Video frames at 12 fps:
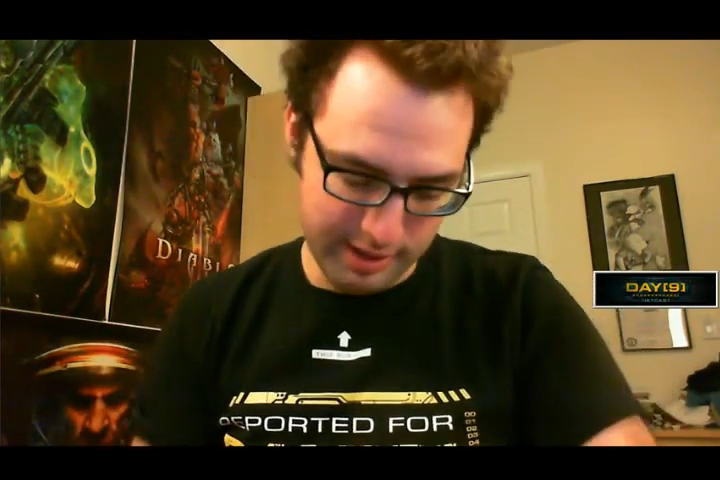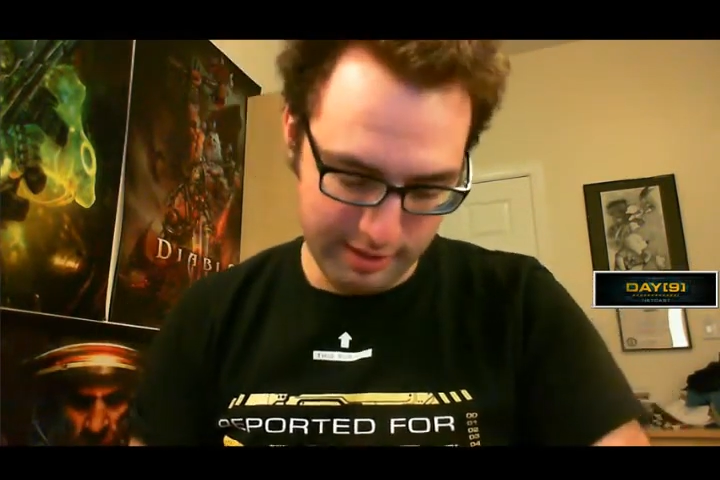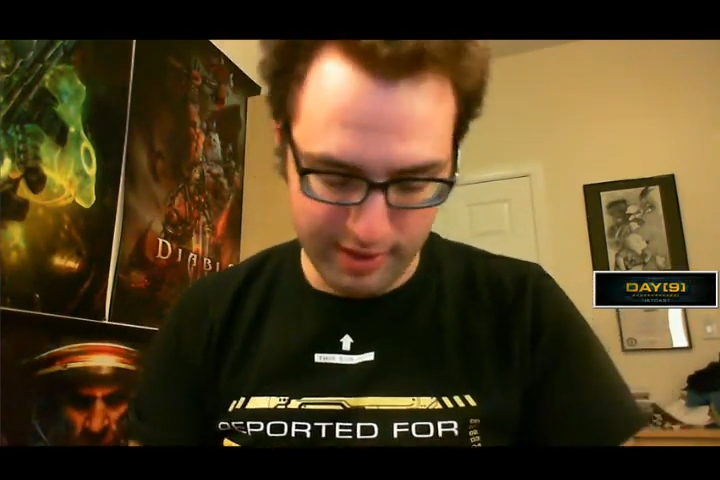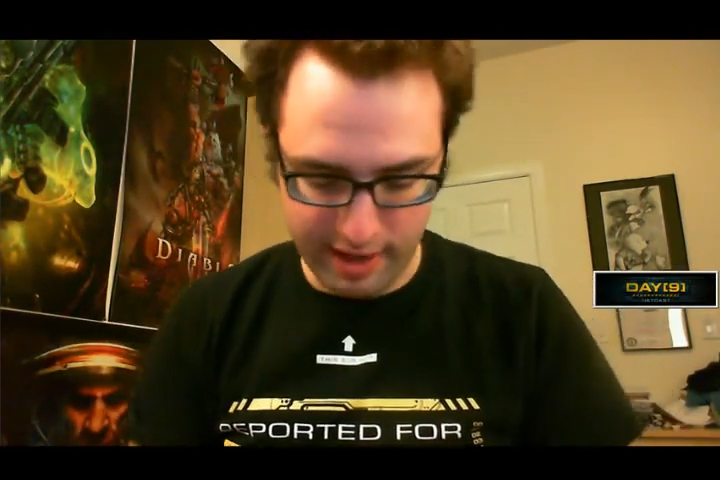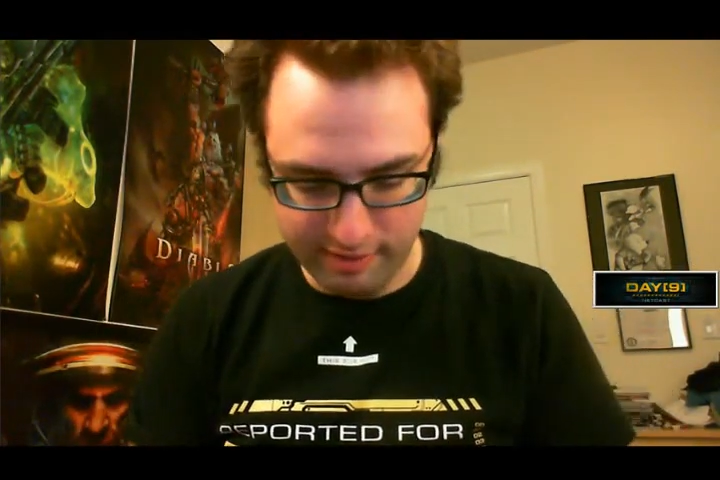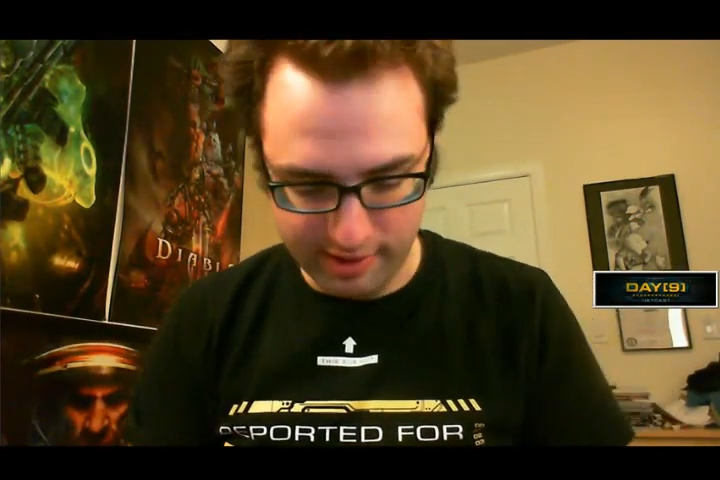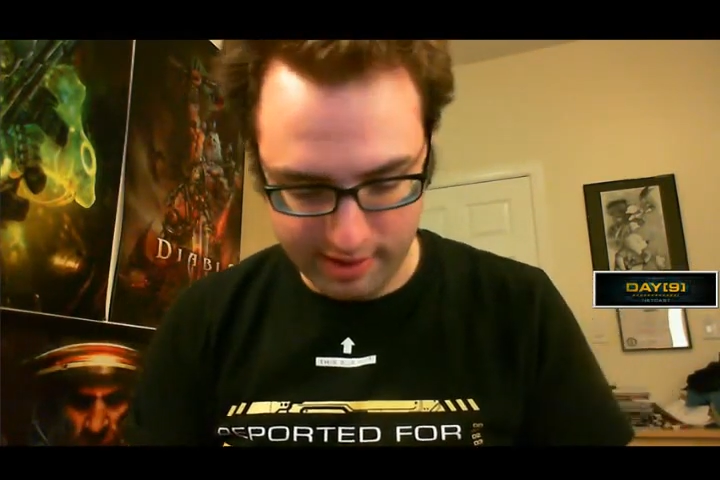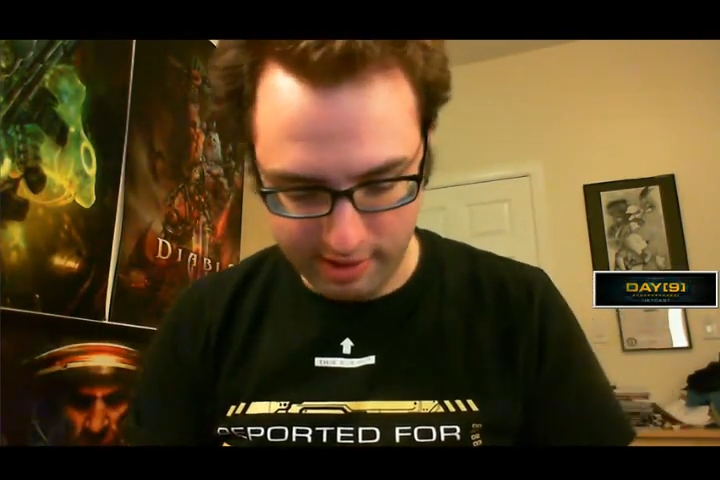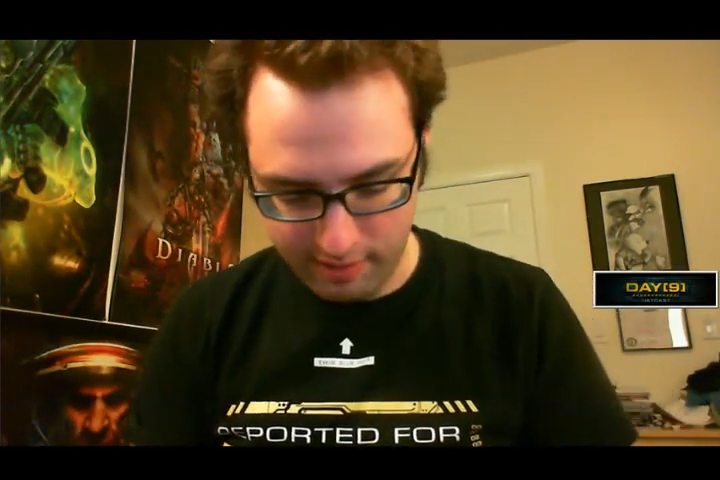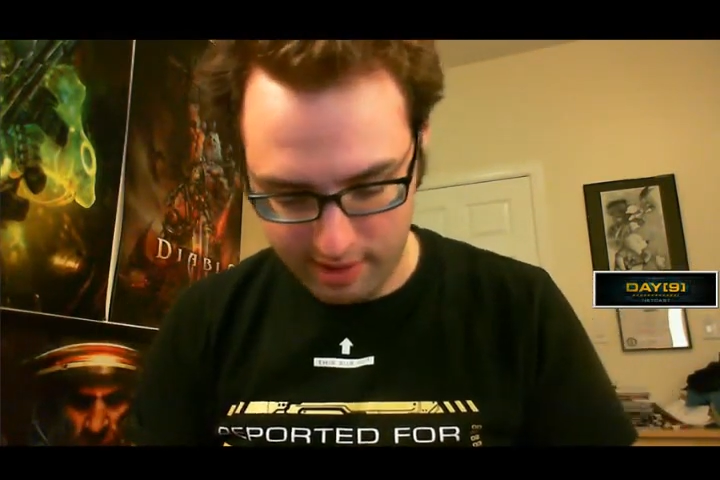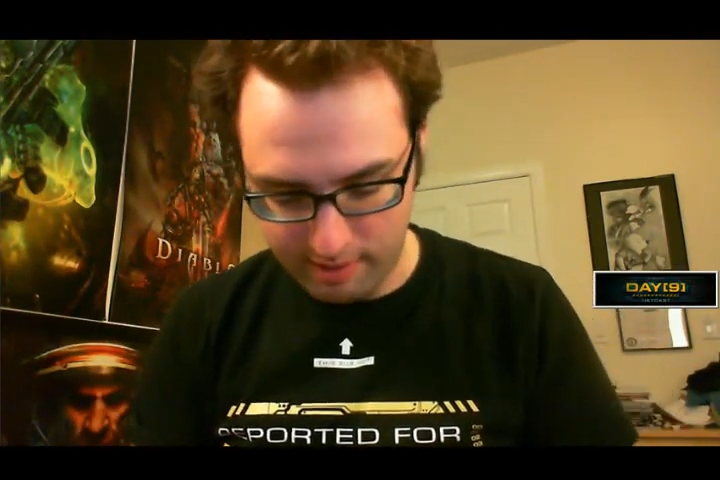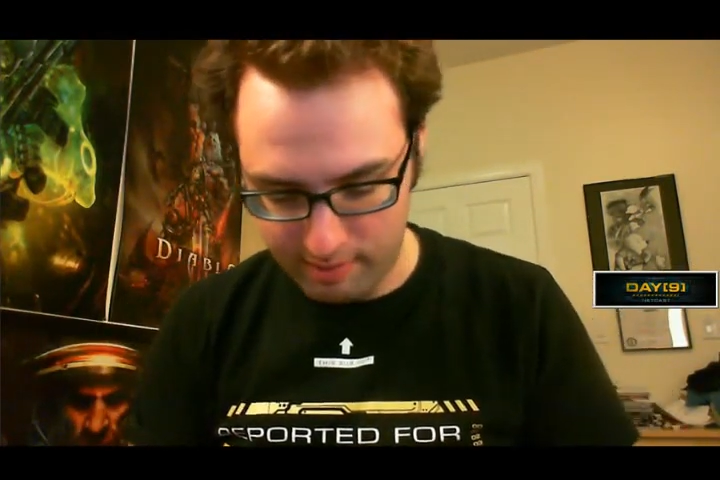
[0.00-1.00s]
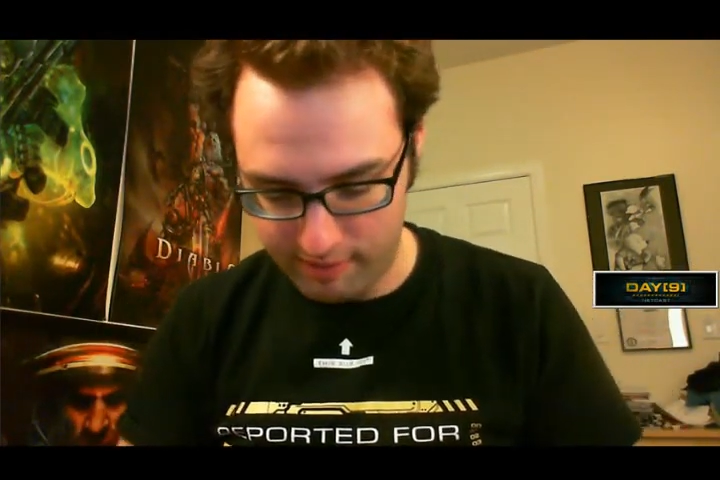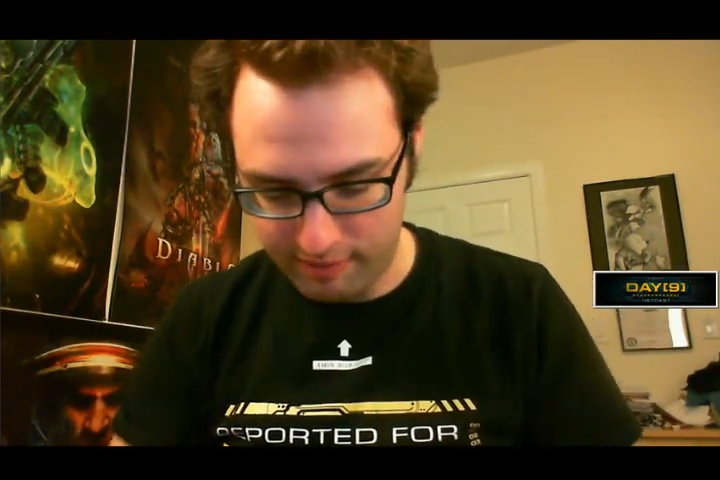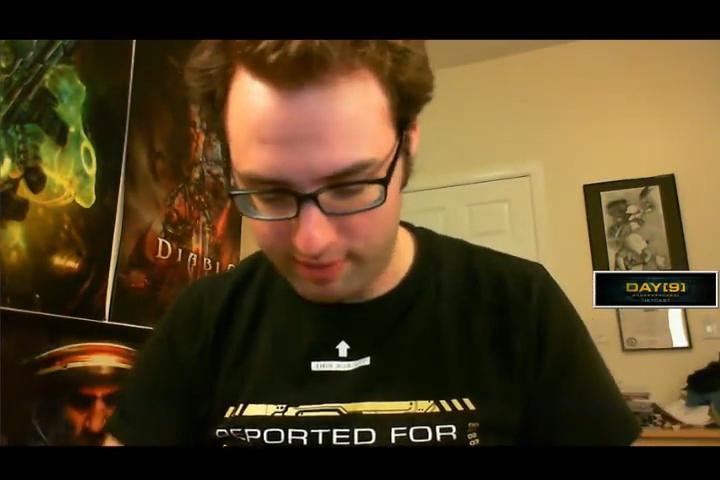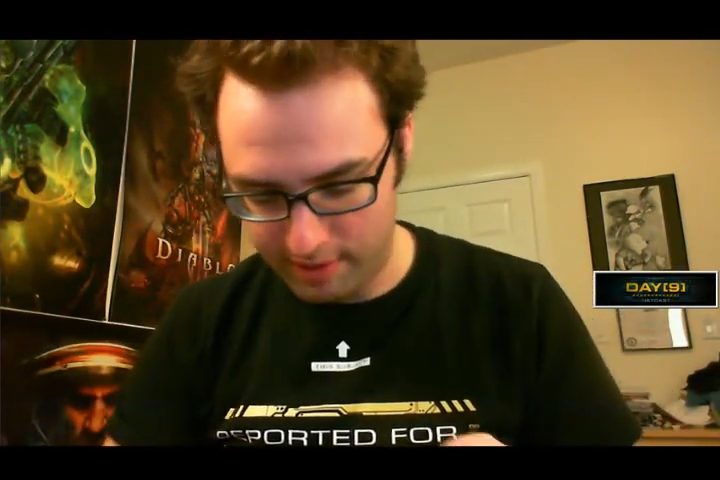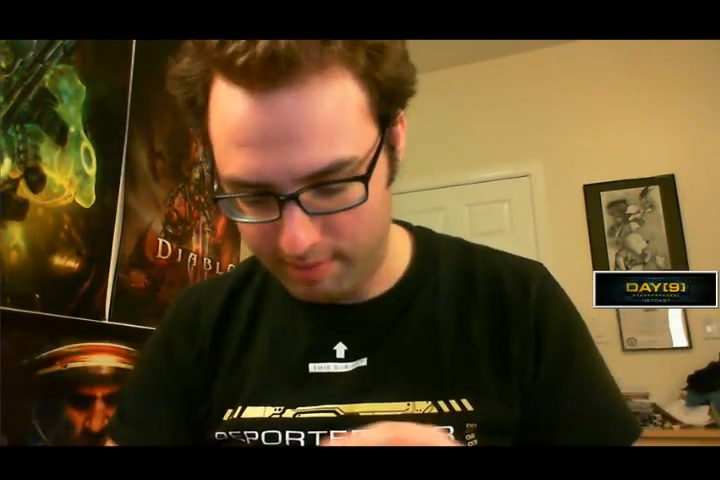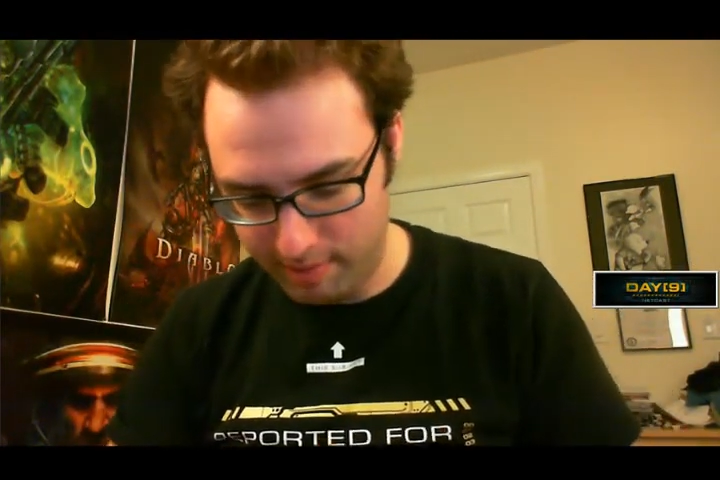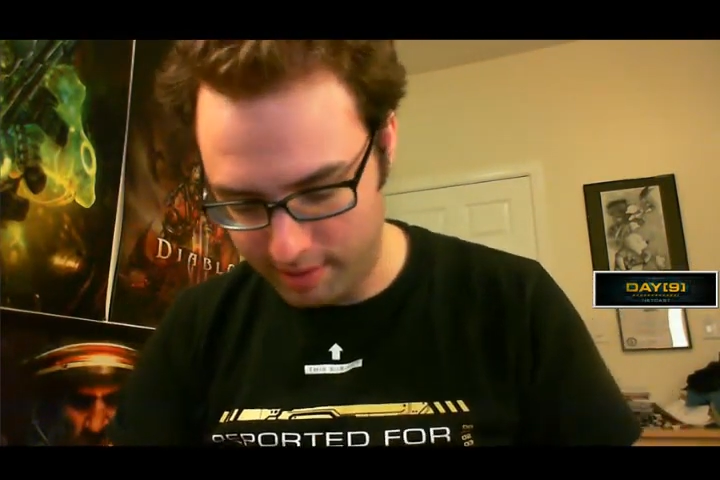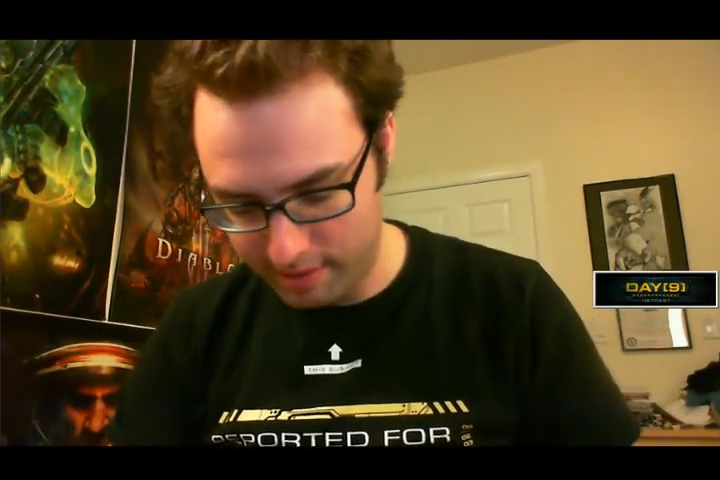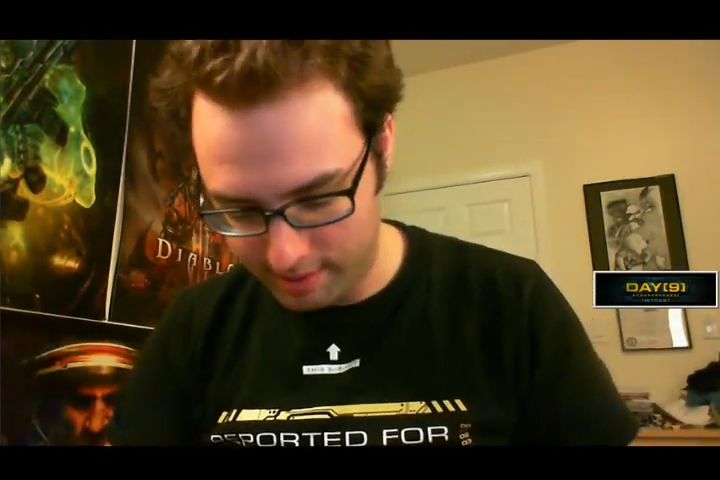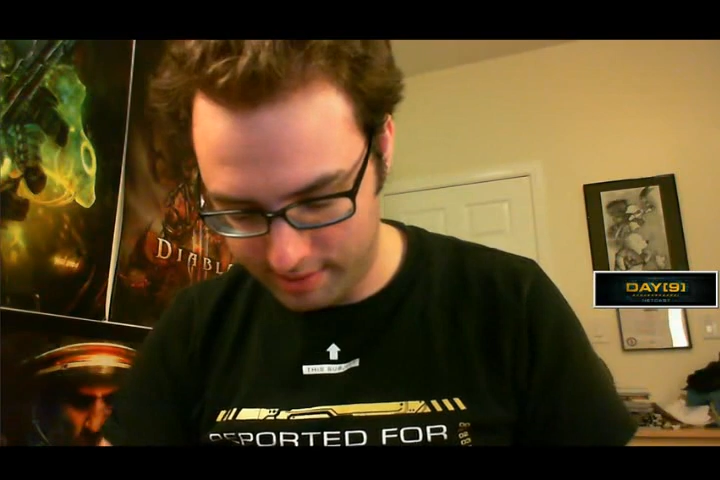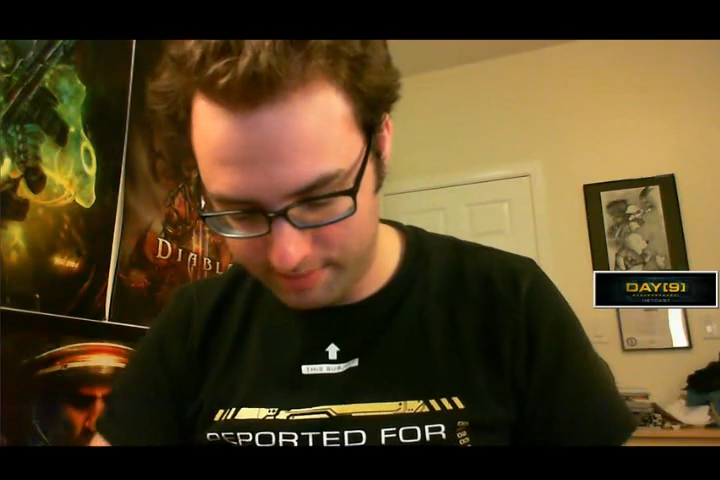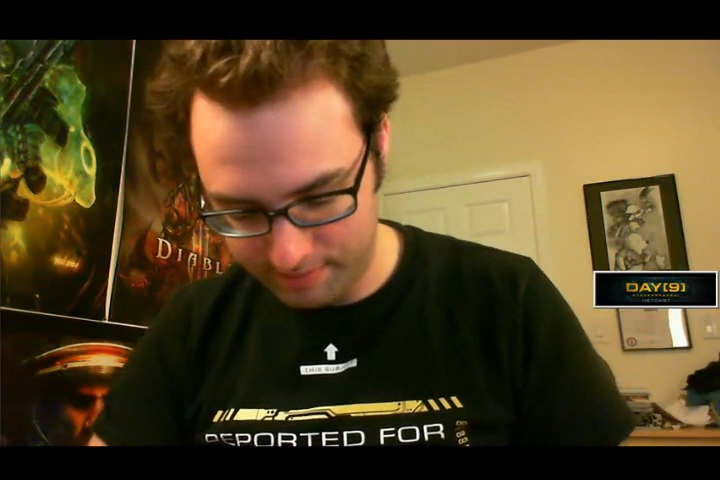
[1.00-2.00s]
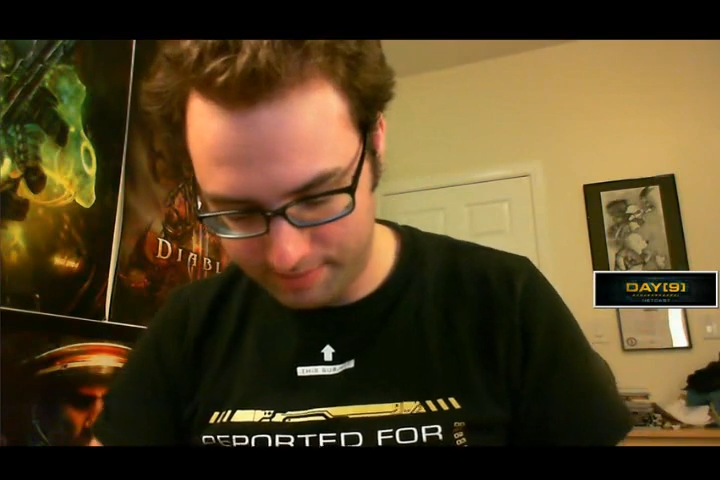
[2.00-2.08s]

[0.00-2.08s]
see if I have anything written in my funny book.